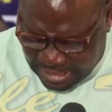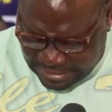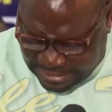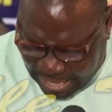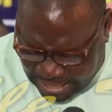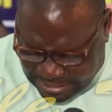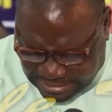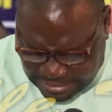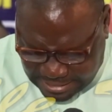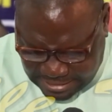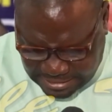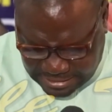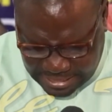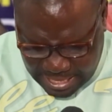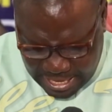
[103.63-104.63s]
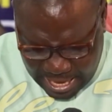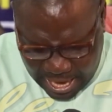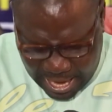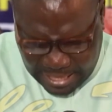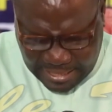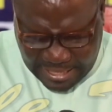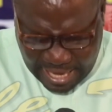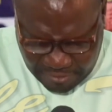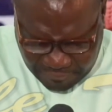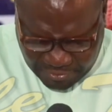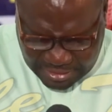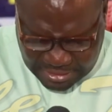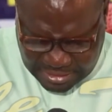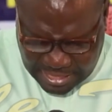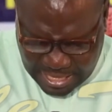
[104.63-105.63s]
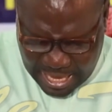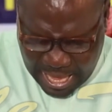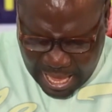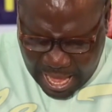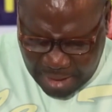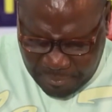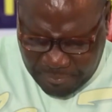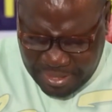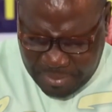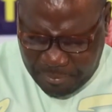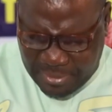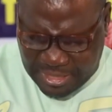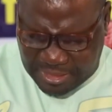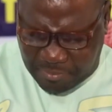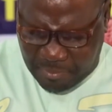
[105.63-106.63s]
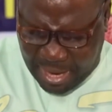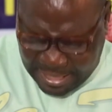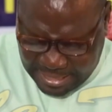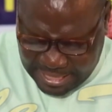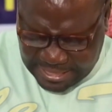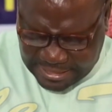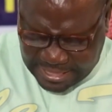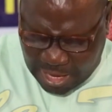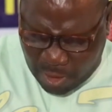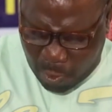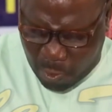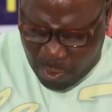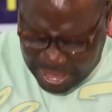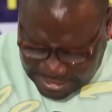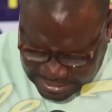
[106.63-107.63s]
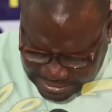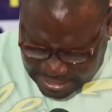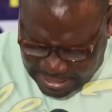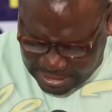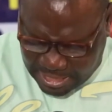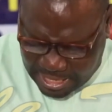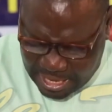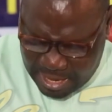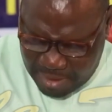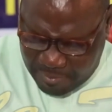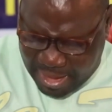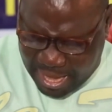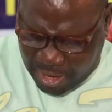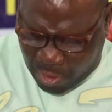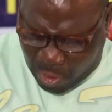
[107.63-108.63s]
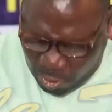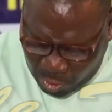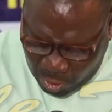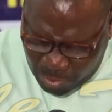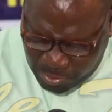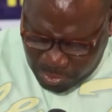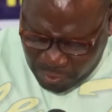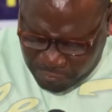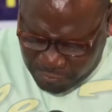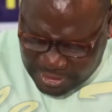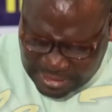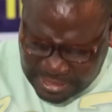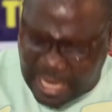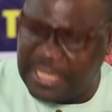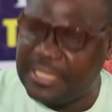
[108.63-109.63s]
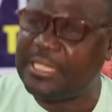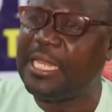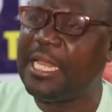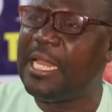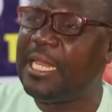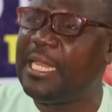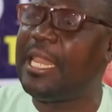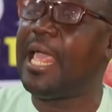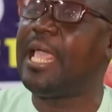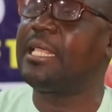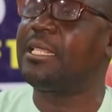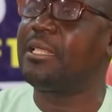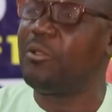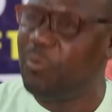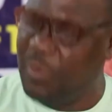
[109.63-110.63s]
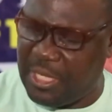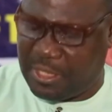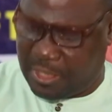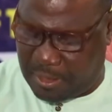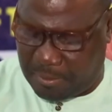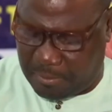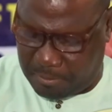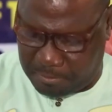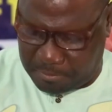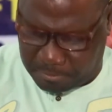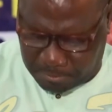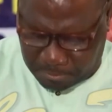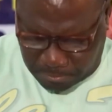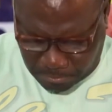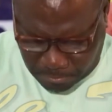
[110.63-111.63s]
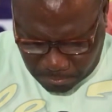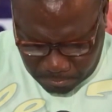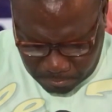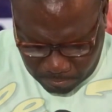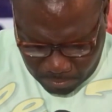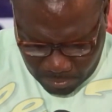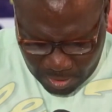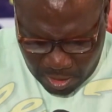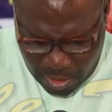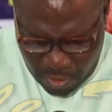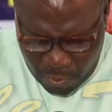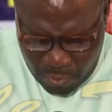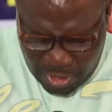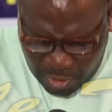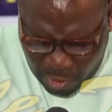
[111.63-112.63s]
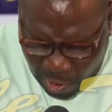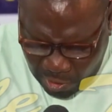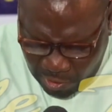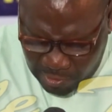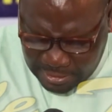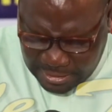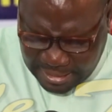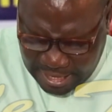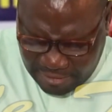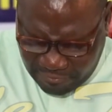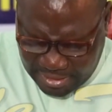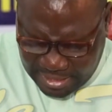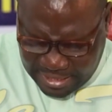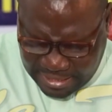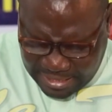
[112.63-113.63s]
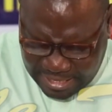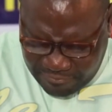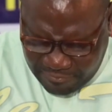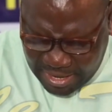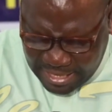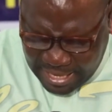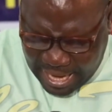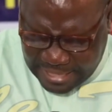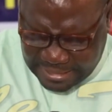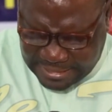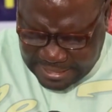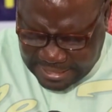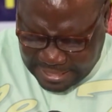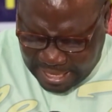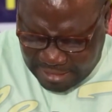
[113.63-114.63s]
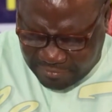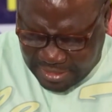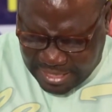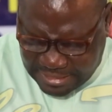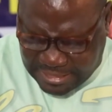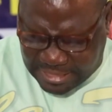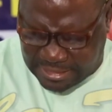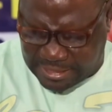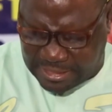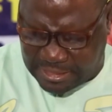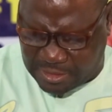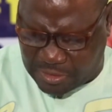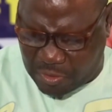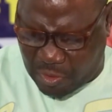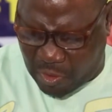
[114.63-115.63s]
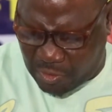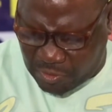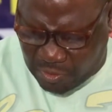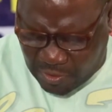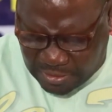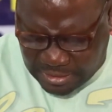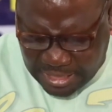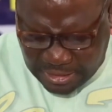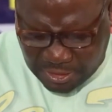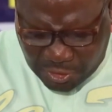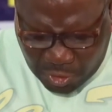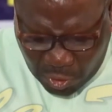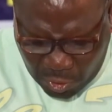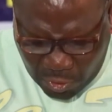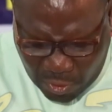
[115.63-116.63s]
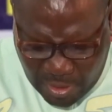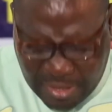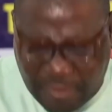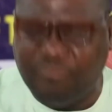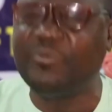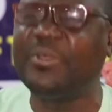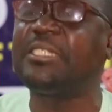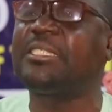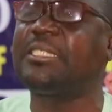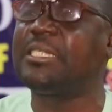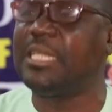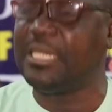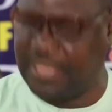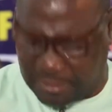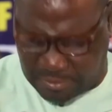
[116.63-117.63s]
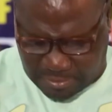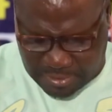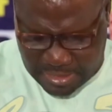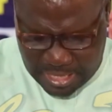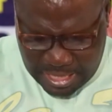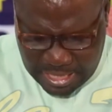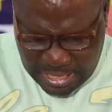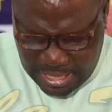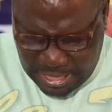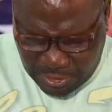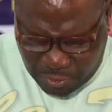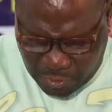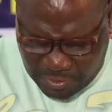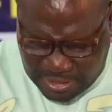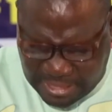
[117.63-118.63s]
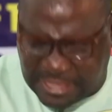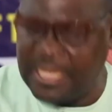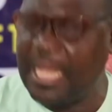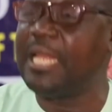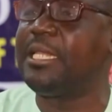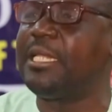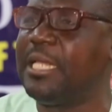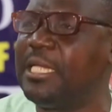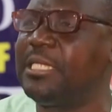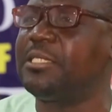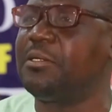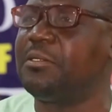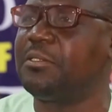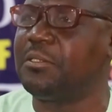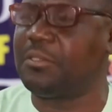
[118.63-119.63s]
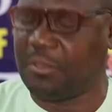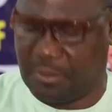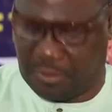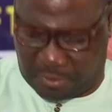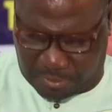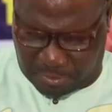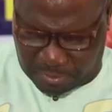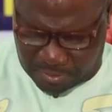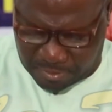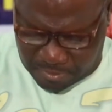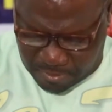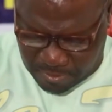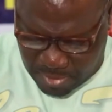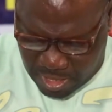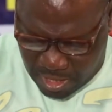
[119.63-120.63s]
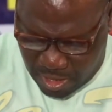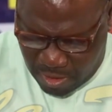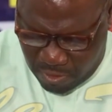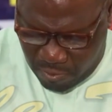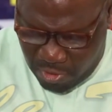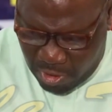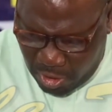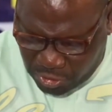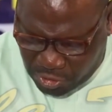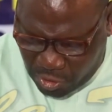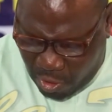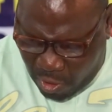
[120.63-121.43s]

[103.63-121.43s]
taxes and levies are being mismanaged and wasted by corrupt officials like Wike. We call on the relevant anti-graft agencies to conduct a thorough investigation into these allegations. We also